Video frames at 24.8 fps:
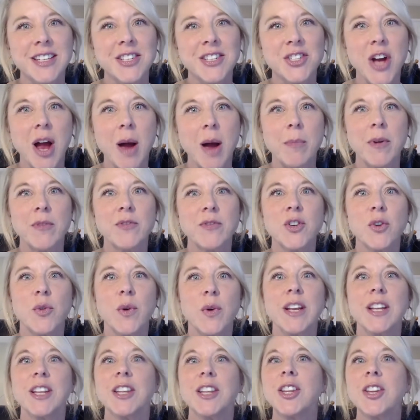job of
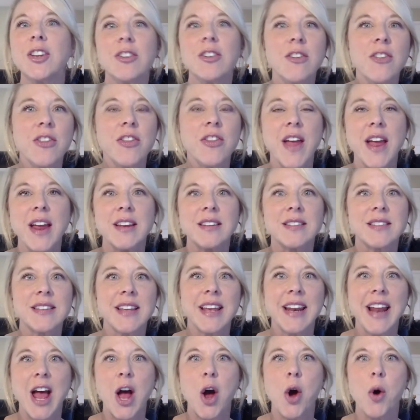doing little things that
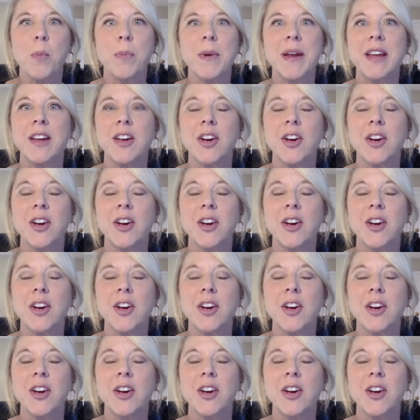help